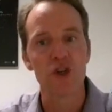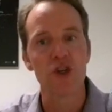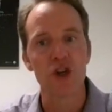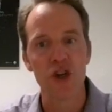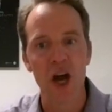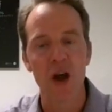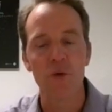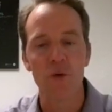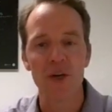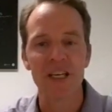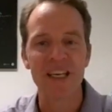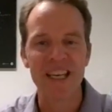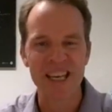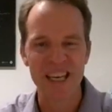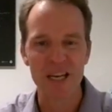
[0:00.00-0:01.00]
you're not really
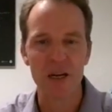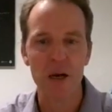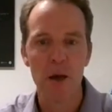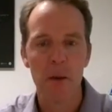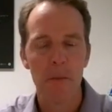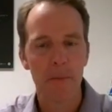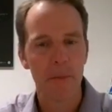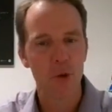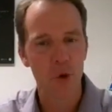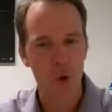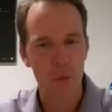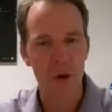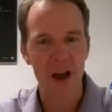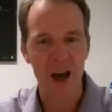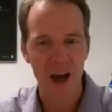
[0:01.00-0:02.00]
getting
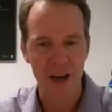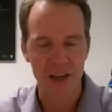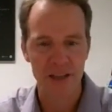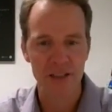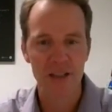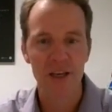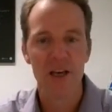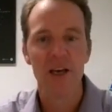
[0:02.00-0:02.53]
probiotics.